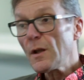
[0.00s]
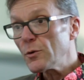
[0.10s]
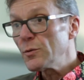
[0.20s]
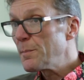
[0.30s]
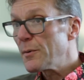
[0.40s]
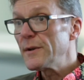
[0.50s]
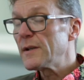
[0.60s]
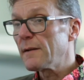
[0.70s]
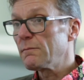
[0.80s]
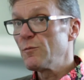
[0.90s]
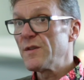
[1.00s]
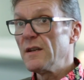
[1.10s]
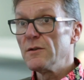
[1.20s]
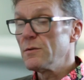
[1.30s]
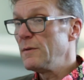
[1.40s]
to the point that
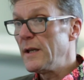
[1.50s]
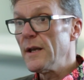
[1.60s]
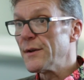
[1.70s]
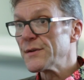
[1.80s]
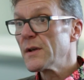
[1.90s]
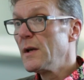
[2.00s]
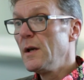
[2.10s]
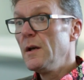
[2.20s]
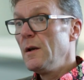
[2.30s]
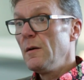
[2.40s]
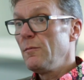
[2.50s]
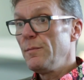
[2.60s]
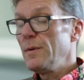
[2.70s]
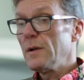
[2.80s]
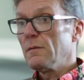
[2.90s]
within two years,
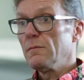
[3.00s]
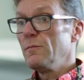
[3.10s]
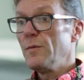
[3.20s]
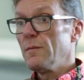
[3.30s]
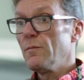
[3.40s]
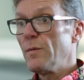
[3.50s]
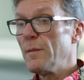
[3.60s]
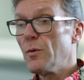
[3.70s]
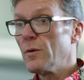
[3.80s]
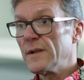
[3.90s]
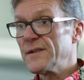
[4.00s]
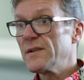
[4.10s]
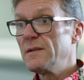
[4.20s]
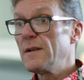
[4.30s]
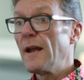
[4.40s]
you know, we, we more or
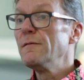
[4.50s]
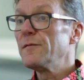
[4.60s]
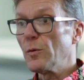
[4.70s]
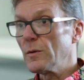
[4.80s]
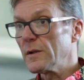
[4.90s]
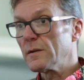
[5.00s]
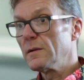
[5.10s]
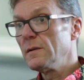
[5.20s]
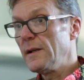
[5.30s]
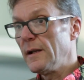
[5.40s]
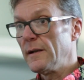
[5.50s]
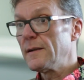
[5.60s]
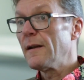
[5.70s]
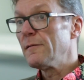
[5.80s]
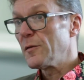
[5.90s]
less tenfolded, nearly
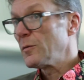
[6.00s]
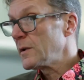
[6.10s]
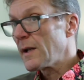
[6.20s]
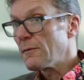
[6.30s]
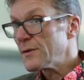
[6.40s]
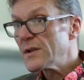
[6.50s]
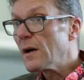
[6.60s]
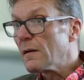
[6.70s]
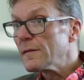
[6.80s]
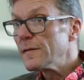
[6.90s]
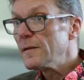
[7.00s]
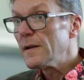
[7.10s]
tenfolded our staff